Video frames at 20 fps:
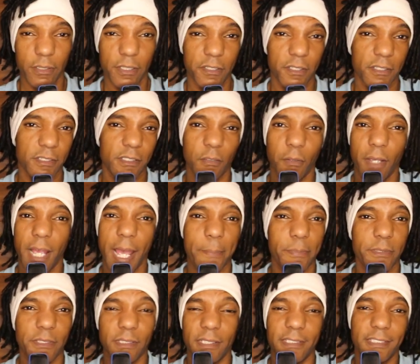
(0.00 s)
It just so
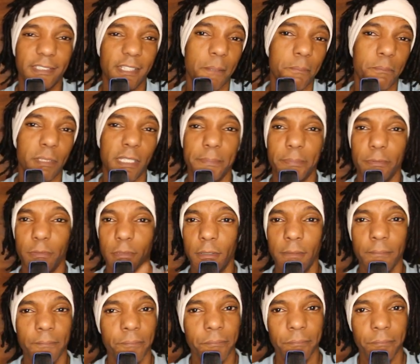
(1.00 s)
happens that some people